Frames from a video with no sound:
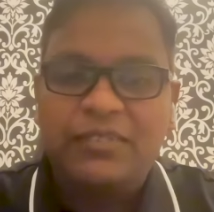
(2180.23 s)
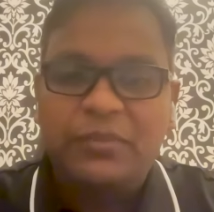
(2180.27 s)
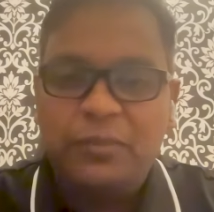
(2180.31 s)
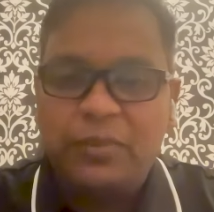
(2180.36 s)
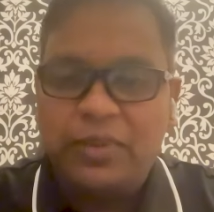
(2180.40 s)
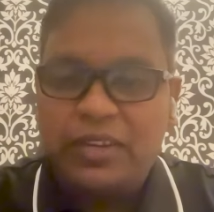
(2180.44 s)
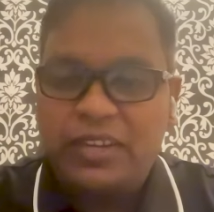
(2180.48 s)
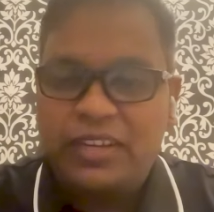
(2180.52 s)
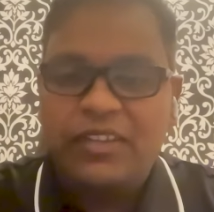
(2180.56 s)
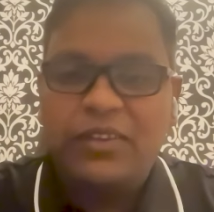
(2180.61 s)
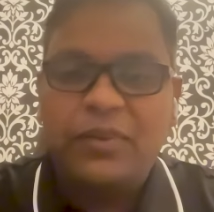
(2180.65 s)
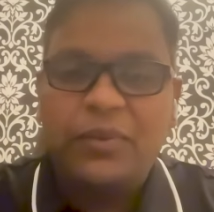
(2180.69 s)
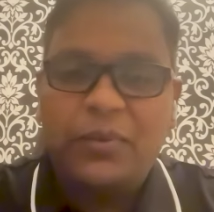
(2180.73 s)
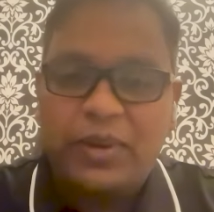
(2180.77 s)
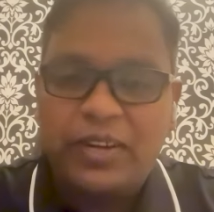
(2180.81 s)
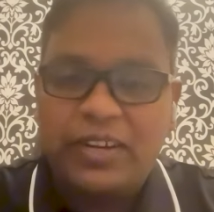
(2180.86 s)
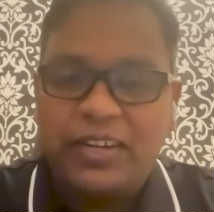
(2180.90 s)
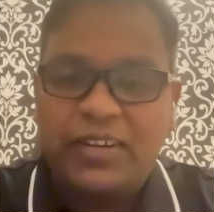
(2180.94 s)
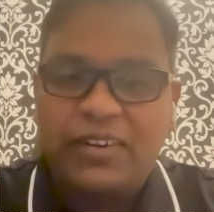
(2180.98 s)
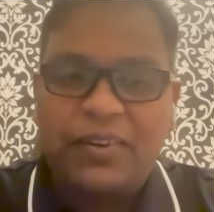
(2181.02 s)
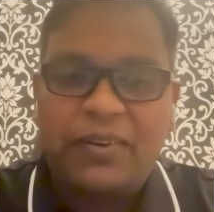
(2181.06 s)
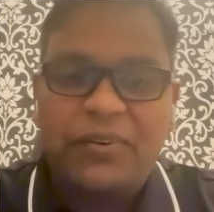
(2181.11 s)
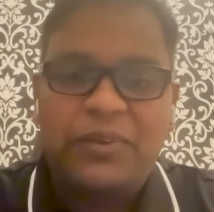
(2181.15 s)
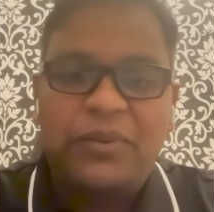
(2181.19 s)
where I go
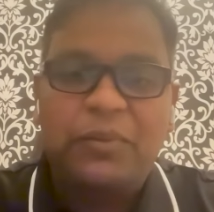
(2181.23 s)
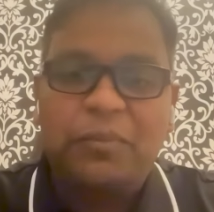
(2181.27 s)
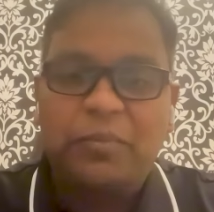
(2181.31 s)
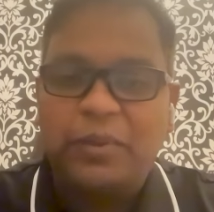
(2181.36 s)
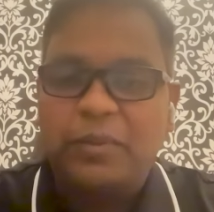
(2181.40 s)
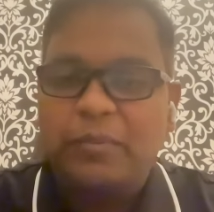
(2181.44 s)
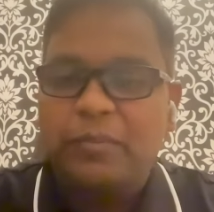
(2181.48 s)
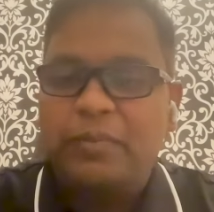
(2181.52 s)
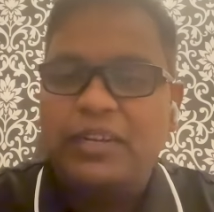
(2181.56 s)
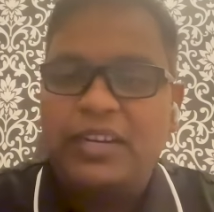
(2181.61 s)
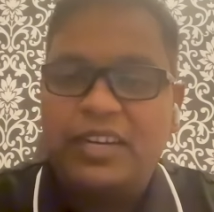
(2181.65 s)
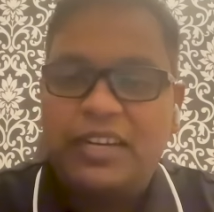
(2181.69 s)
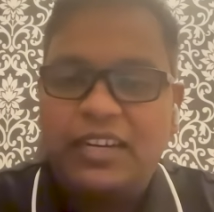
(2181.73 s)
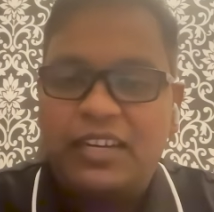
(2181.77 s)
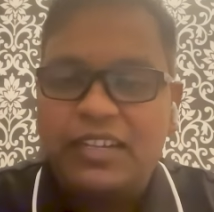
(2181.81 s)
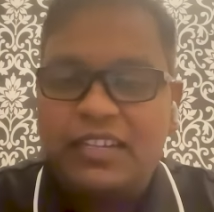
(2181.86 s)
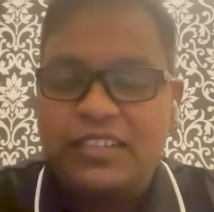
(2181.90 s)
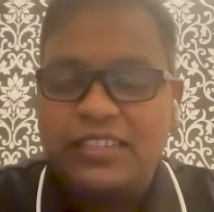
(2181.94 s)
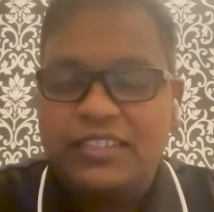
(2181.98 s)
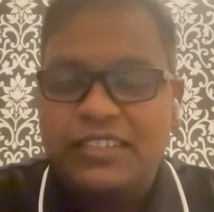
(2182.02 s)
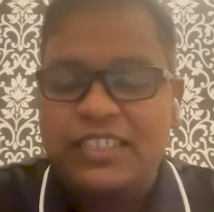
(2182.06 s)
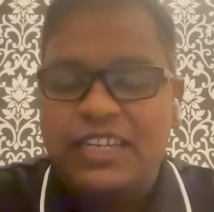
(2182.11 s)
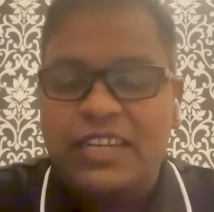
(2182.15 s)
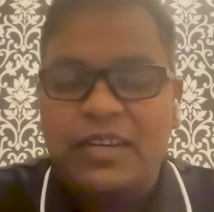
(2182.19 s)
and talk to people and
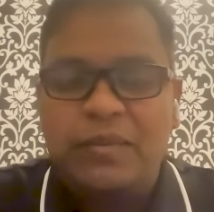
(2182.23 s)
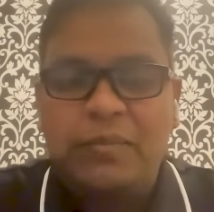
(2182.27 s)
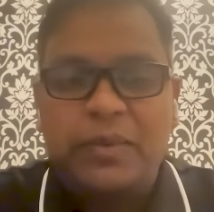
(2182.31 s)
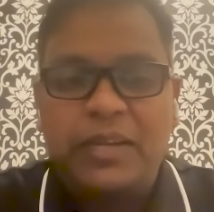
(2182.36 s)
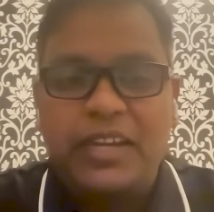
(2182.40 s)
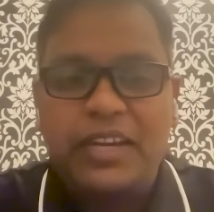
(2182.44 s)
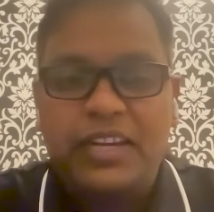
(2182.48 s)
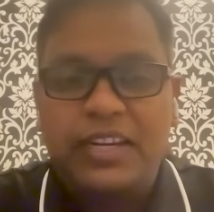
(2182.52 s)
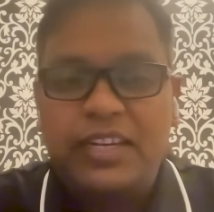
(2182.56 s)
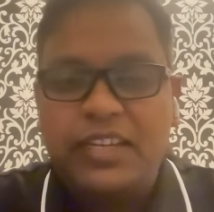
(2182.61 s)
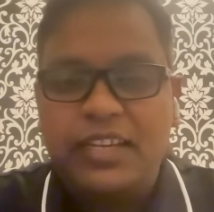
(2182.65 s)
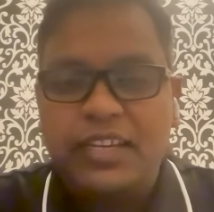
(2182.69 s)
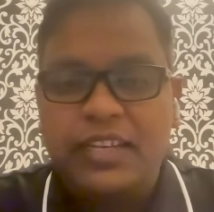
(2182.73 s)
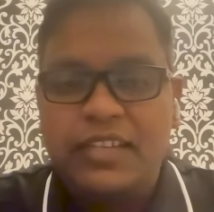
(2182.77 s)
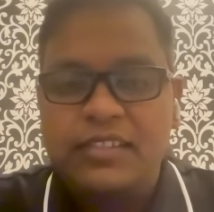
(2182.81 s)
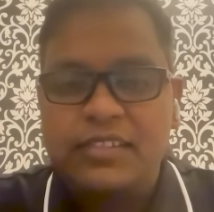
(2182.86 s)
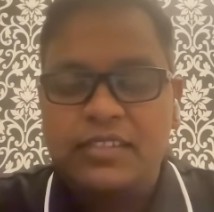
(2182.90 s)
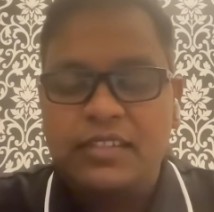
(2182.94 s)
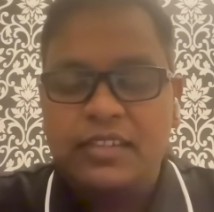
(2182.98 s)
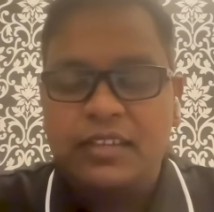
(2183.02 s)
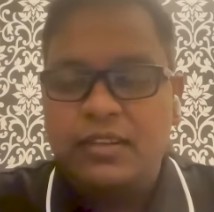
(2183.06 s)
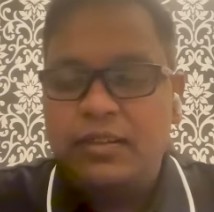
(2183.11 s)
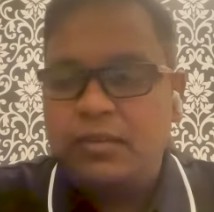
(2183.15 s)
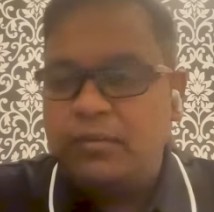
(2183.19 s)
share my ideas,
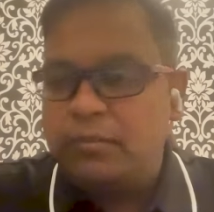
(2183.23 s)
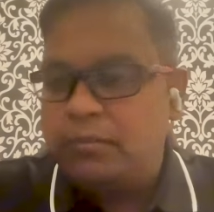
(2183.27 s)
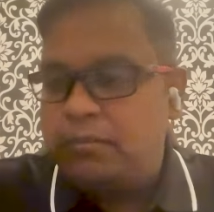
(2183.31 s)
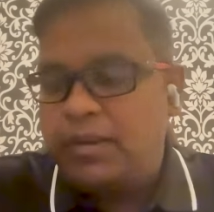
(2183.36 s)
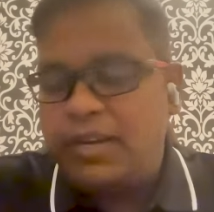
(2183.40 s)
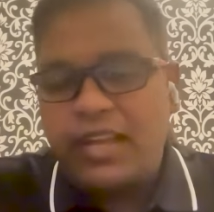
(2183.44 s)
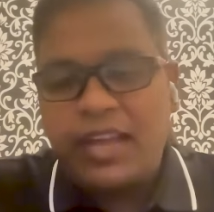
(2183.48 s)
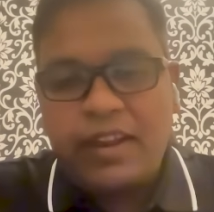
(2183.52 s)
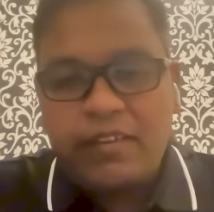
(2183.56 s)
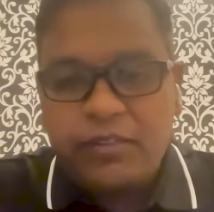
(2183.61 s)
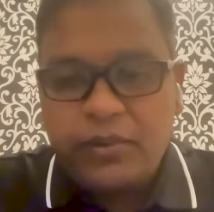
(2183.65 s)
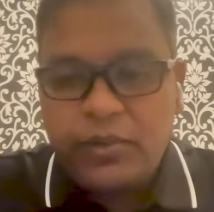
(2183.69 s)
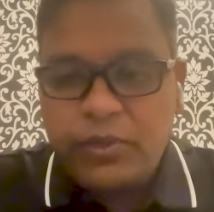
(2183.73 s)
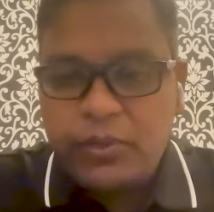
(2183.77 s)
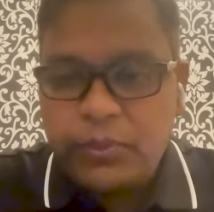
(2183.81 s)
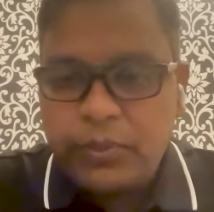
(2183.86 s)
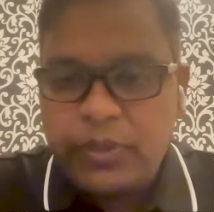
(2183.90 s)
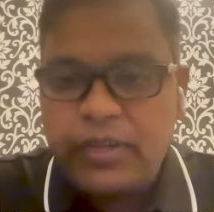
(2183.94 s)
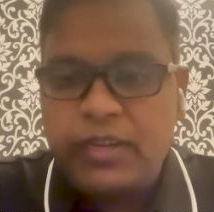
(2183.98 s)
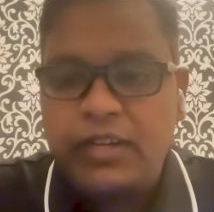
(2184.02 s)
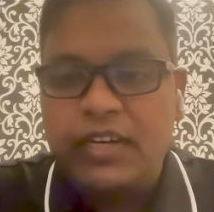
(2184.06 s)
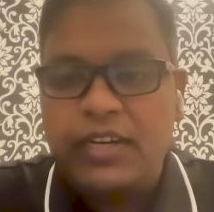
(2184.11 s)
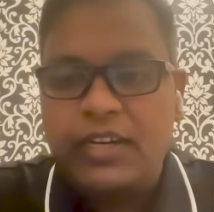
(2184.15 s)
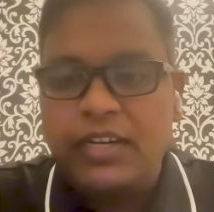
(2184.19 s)
but I have to do
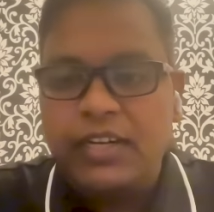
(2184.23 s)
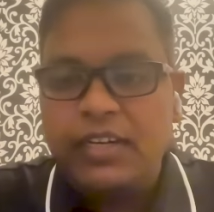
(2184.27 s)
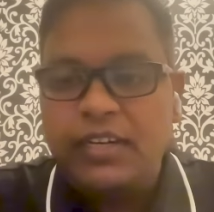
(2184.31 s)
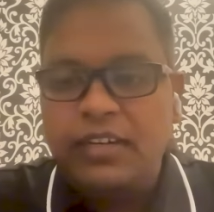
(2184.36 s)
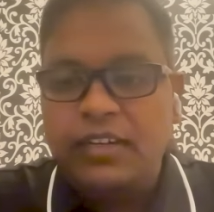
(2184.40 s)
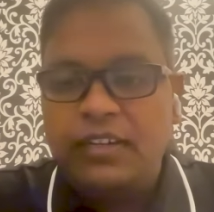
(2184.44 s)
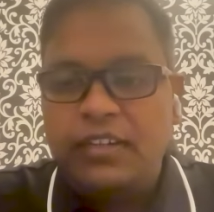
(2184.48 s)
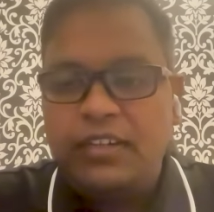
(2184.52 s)
it, right?